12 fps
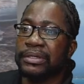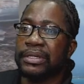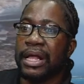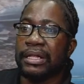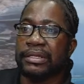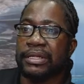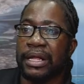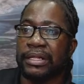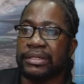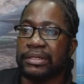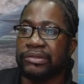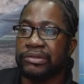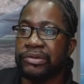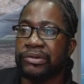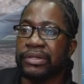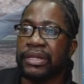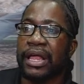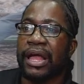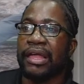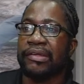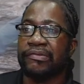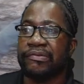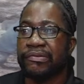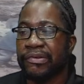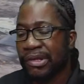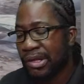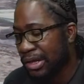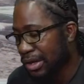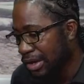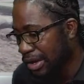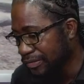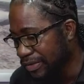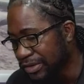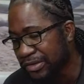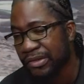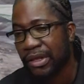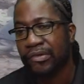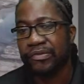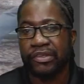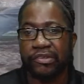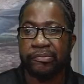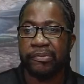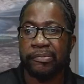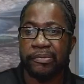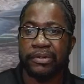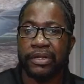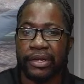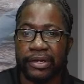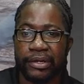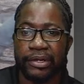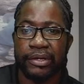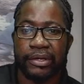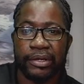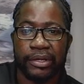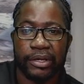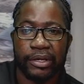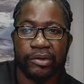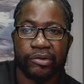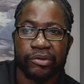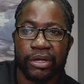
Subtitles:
that took the life of these people there, you know.